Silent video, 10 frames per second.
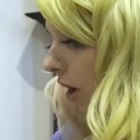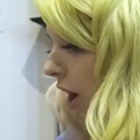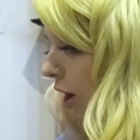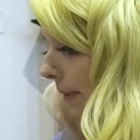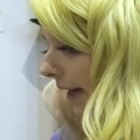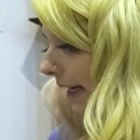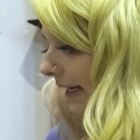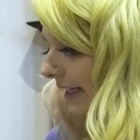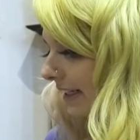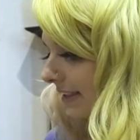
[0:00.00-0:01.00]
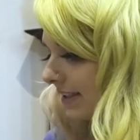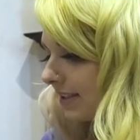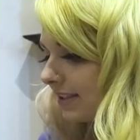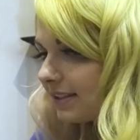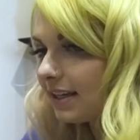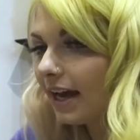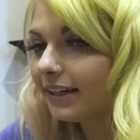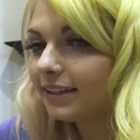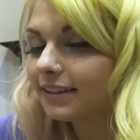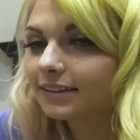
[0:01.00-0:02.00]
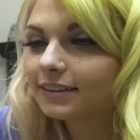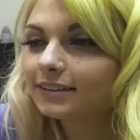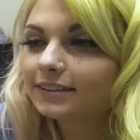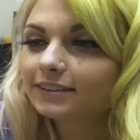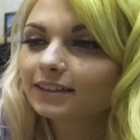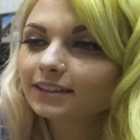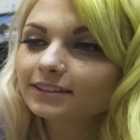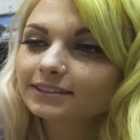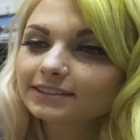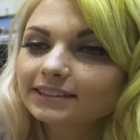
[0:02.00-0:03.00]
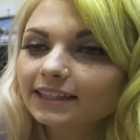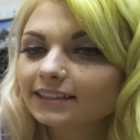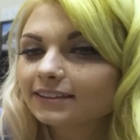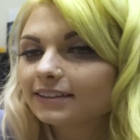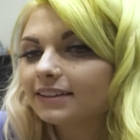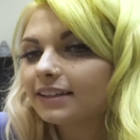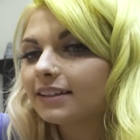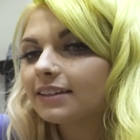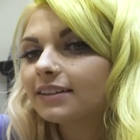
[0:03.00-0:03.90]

Oh my goodness, this is tiny. Look at this tiny little thing.